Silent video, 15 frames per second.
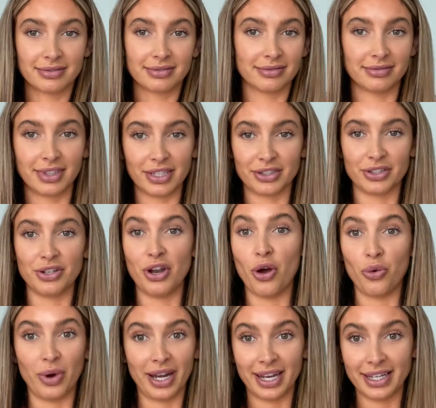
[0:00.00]
There's no
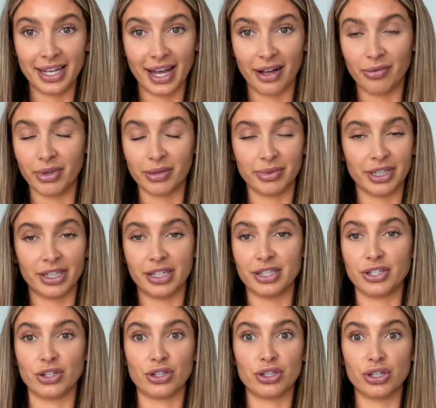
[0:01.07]
way to tell. My periods
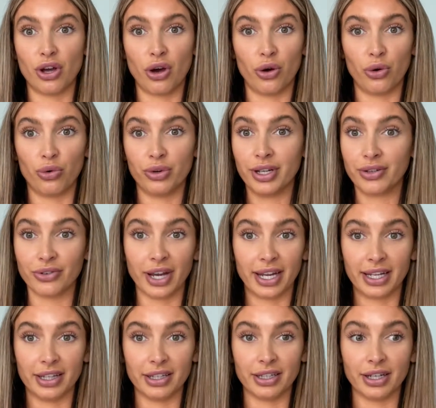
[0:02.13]
are so
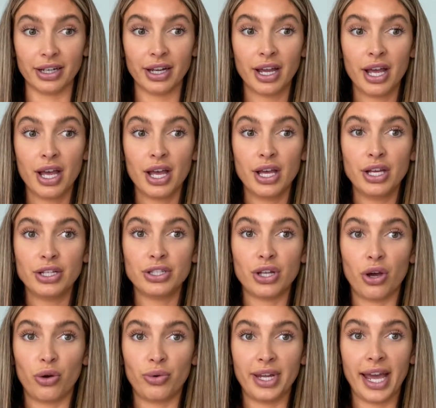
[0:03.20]
irregular.
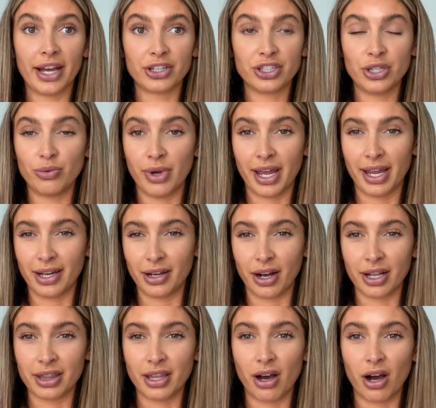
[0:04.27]
So we actually went and
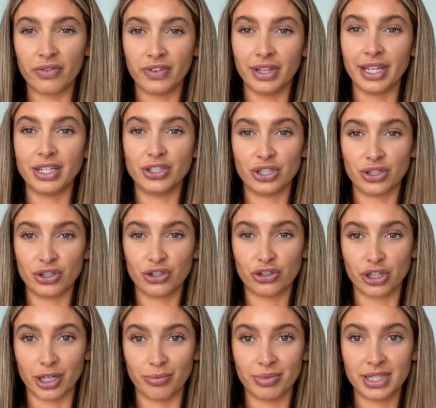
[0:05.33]
got the ovulation
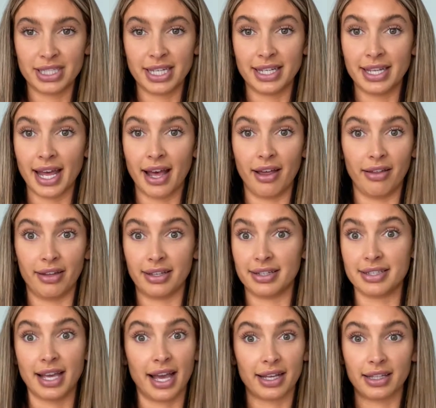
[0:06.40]
strips to tell
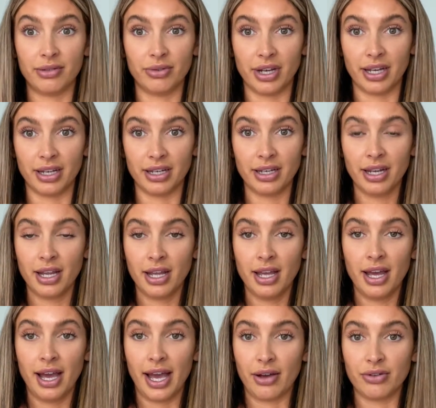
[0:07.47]
exactly when
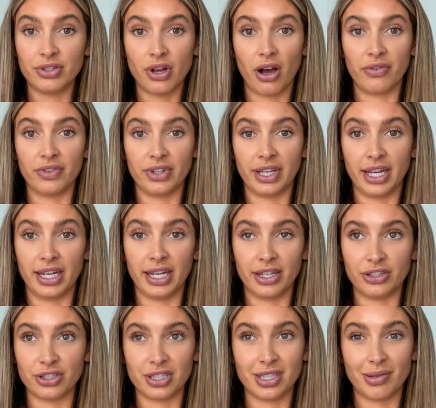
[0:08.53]
I was ovulating,
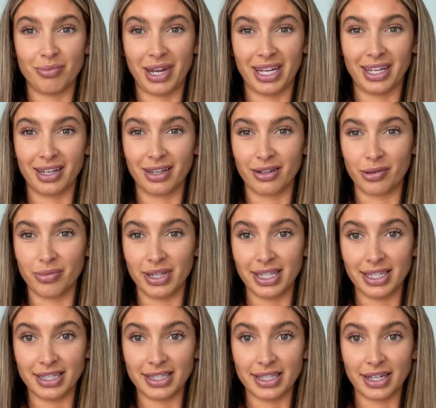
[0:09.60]
just to make it a little bit
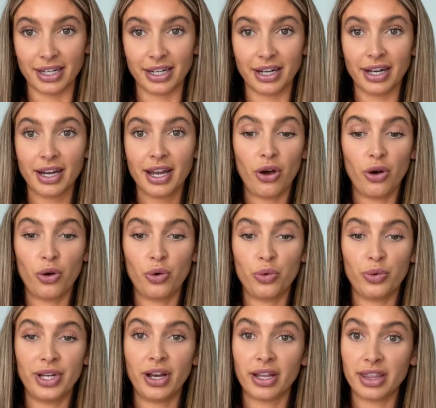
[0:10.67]
easier. So
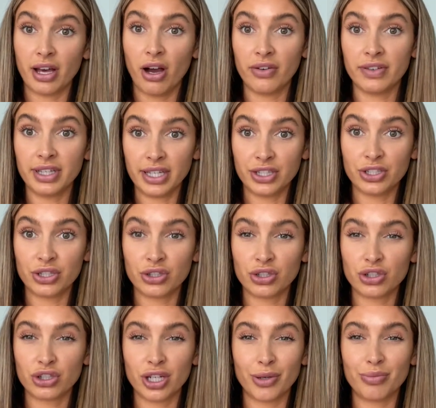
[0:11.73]
we got the ovulation
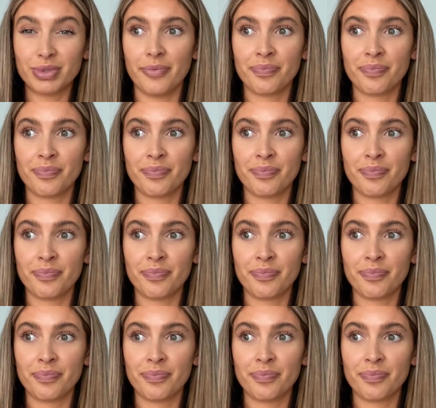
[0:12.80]
strips.